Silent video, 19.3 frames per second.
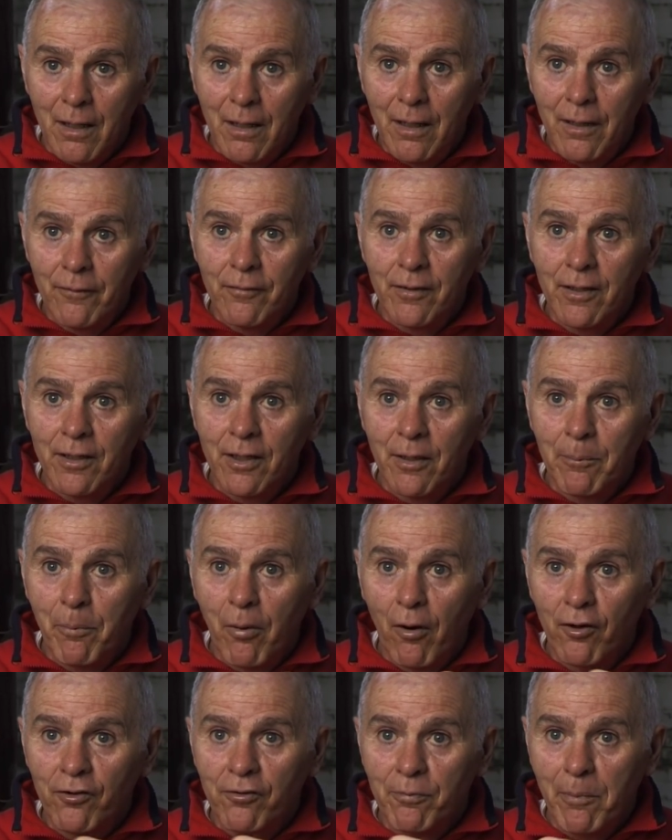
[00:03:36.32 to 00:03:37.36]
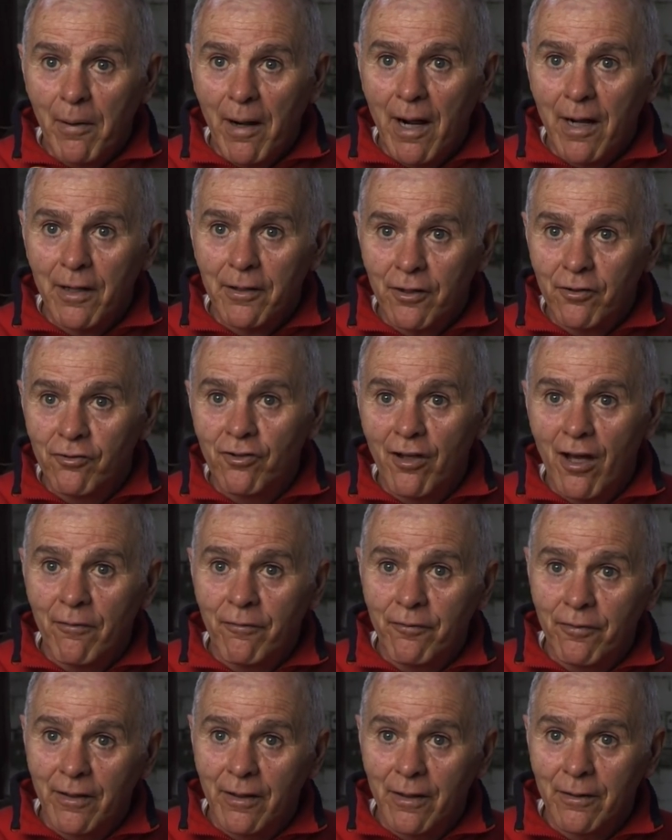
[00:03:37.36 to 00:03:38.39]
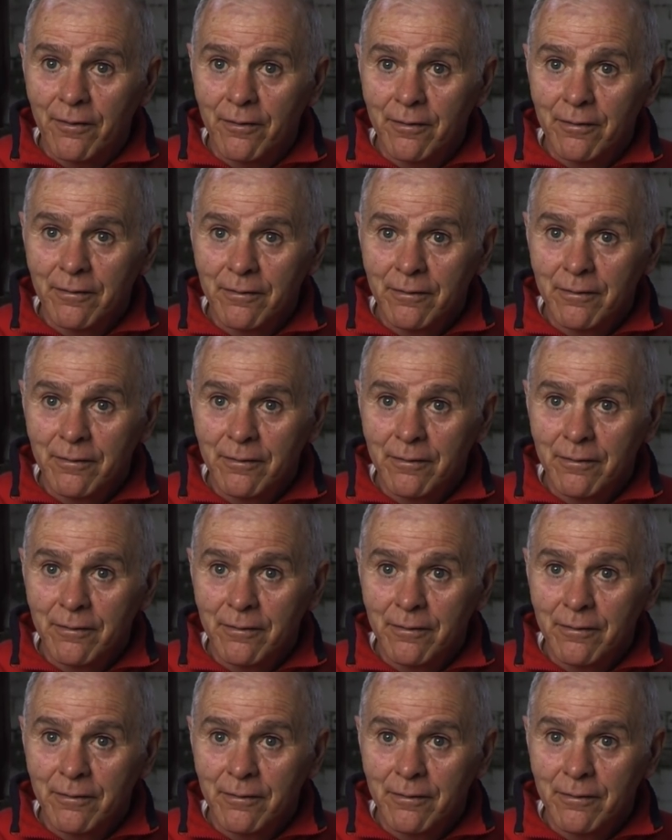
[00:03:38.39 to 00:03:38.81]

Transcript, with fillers: living in the posh part of Sheffield.